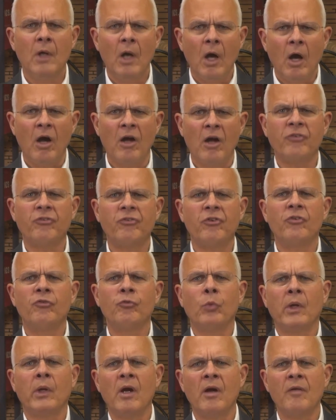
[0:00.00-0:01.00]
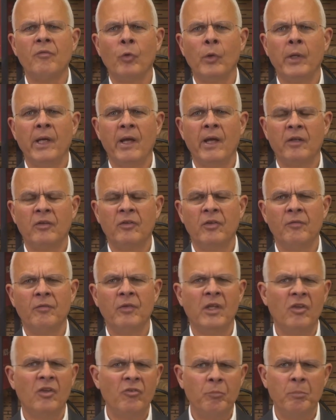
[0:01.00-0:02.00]
hostage recovery
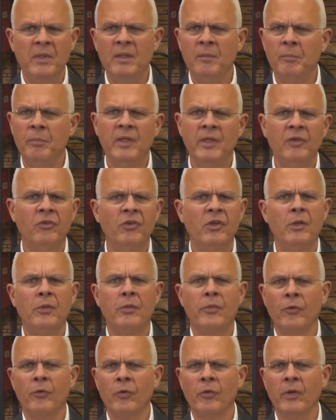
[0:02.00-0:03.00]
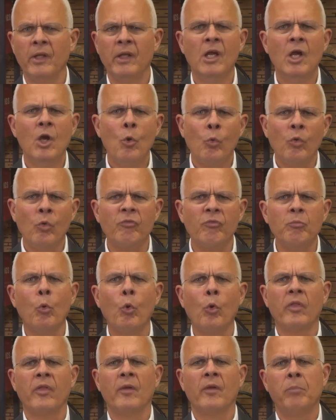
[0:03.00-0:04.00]
activities, PPD-30, was
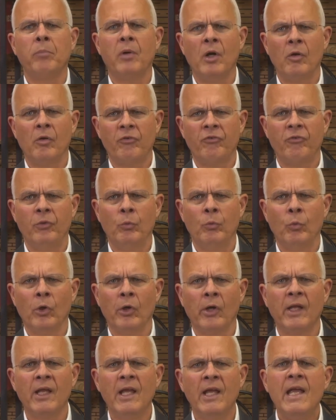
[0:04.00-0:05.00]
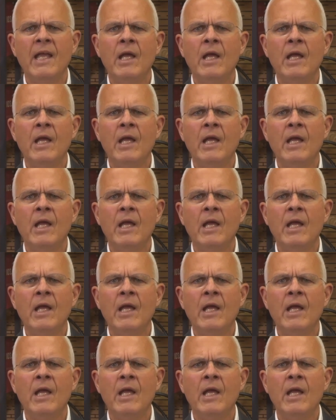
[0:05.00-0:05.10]
more than policy work.